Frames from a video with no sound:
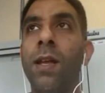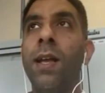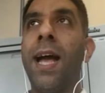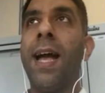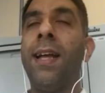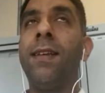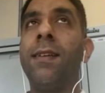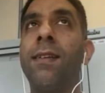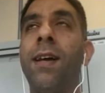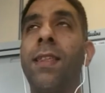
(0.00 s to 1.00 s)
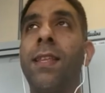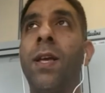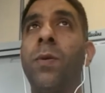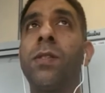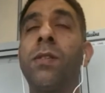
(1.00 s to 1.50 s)
And I think
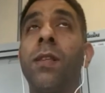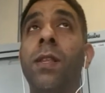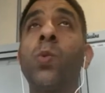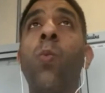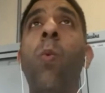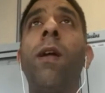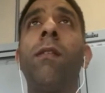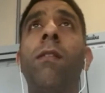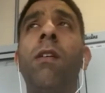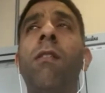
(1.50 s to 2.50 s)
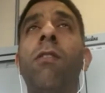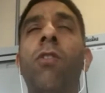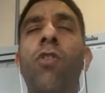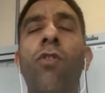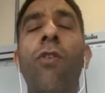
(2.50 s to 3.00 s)
there was one
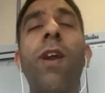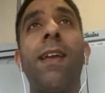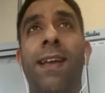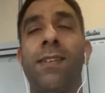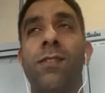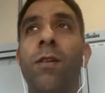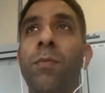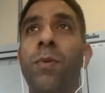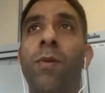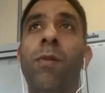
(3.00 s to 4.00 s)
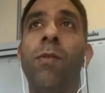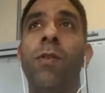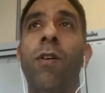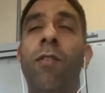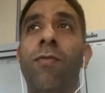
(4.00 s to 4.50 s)
great example
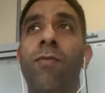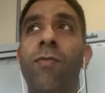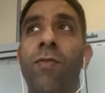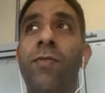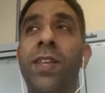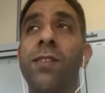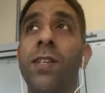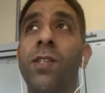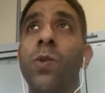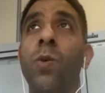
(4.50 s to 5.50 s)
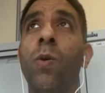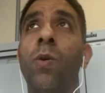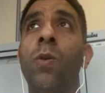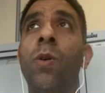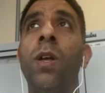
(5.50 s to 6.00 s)
of this I
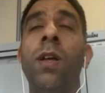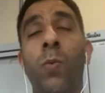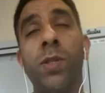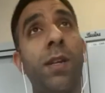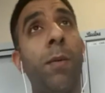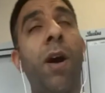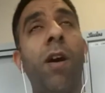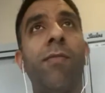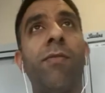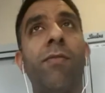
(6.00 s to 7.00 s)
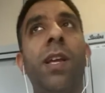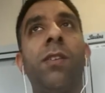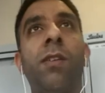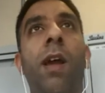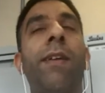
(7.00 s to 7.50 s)
saw, wasn't a part of
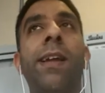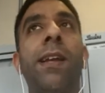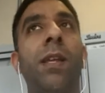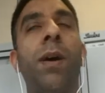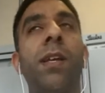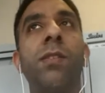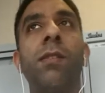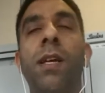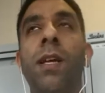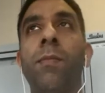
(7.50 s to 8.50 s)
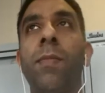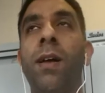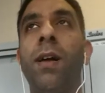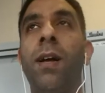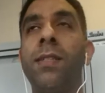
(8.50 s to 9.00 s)
directly, but
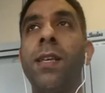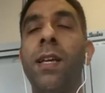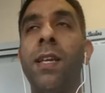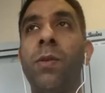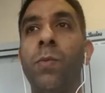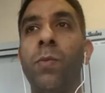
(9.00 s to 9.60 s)
I certainly